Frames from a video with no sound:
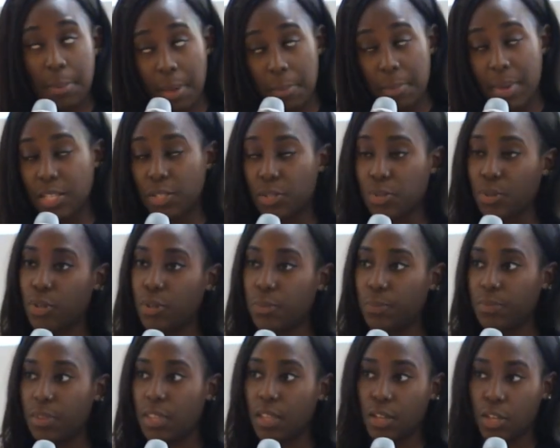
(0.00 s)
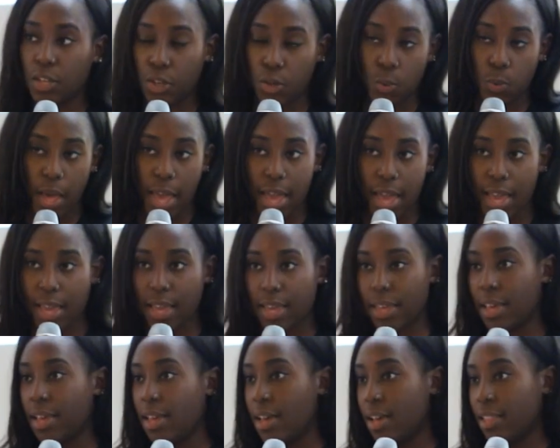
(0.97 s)
mentor, the
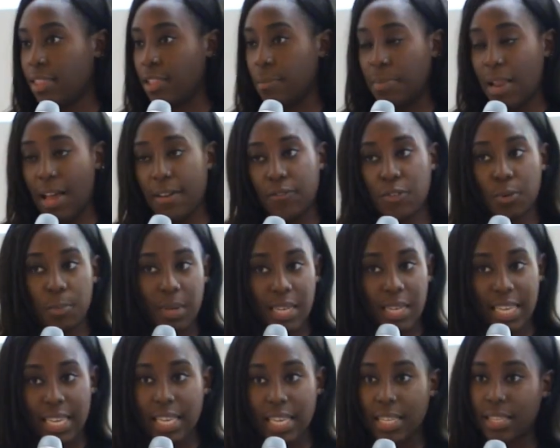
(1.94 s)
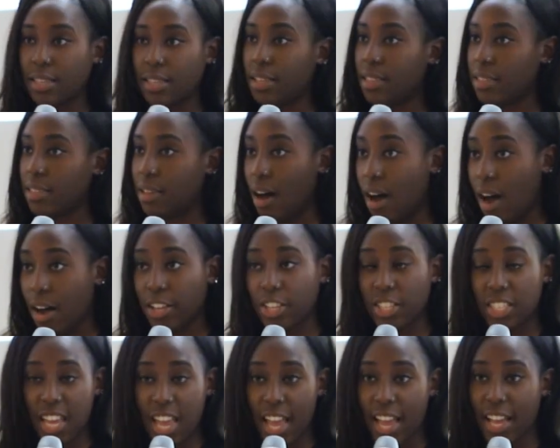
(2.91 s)
QA, the platform lead, the
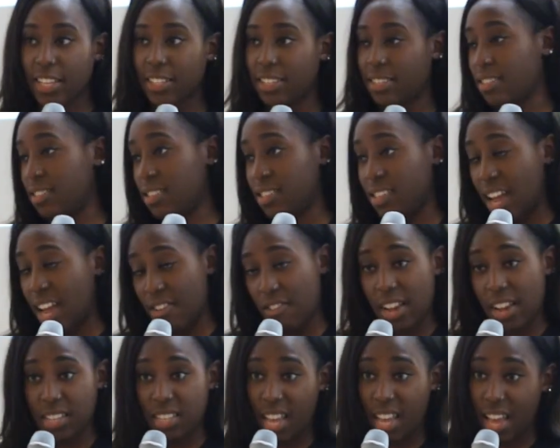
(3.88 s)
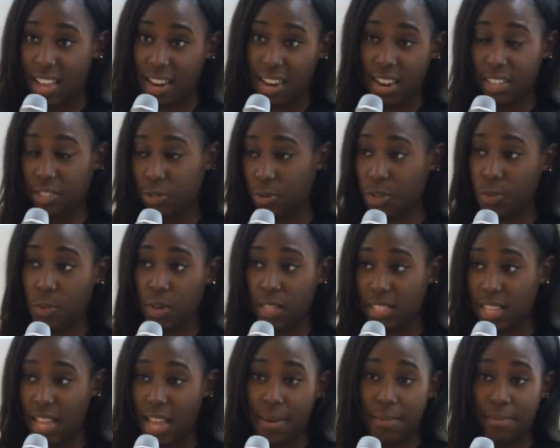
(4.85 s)
architect, the director I had lunch with one
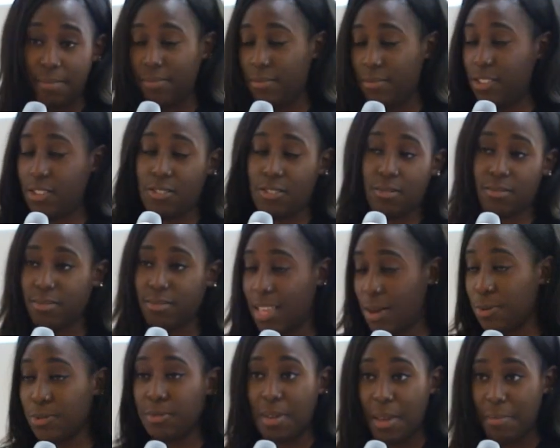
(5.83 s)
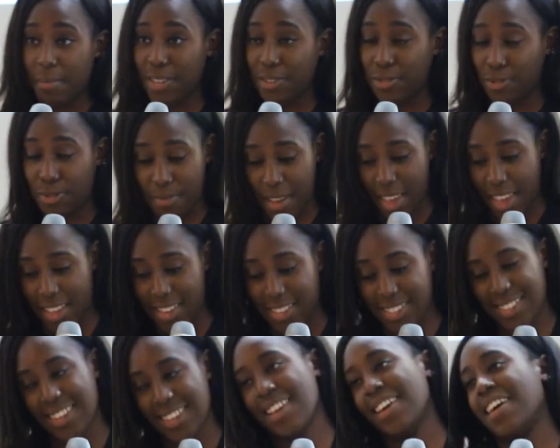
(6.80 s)
time, that was my mentor in my
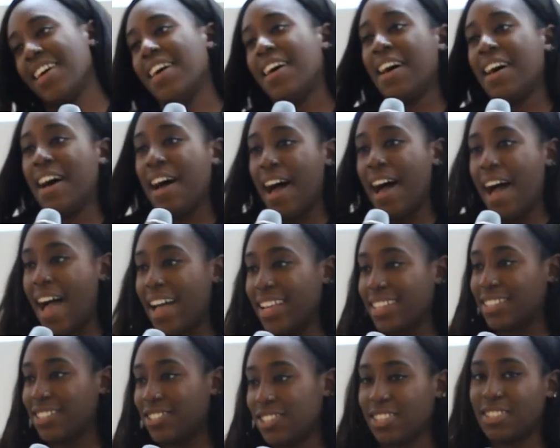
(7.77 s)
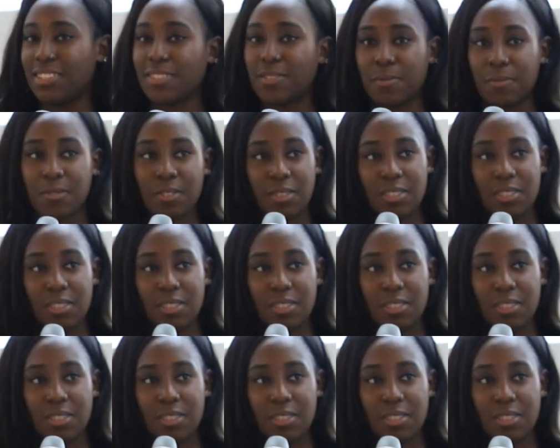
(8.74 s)
head. And just